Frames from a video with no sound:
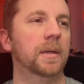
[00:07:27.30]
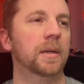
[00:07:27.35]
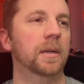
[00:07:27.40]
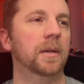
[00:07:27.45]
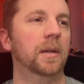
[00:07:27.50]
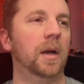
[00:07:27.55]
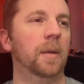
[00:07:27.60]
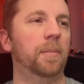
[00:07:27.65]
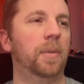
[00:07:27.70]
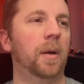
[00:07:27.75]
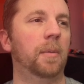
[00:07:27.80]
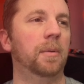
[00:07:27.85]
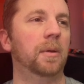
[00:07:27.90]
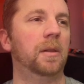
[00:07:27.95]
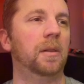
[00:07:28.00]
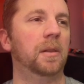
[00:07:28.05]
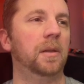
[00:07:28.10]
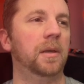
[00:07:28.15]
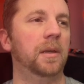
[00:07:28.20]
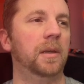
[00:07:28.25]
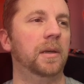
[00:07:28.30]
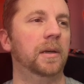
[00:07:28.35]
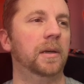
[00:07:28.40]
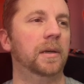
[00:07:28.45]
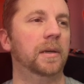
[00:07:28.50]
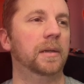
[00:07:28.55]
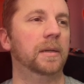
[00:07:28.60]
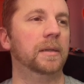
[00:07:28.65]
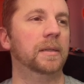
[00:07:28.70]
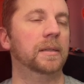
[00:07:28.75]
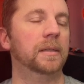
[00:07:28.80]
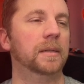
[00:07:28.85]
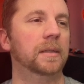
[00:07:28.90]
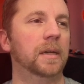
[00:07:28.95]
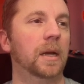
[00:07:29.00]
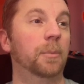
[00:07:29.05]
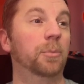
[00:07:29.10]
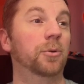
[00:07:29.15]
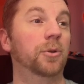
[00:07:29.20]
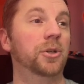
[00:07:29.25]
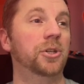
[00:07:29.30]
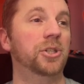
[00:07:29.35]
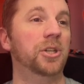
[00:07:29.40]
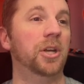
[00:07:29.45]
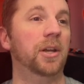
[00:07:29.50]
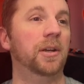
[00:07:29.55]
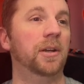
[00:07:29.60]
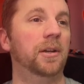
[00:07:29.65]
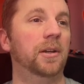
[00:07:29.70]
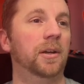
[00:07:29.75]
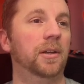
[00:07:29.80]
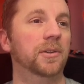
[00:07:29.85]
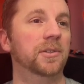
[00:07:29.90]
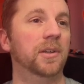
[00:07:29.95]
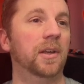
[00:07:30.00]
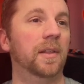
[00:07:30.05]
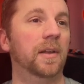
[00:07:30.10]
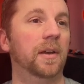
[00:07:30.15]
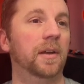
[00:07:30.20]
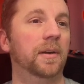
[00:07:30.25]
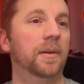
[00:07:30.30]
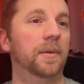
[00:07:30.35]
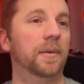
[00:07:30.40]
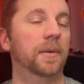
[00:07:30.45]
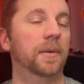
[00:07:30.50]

Not publicly appreciated, I'll say that.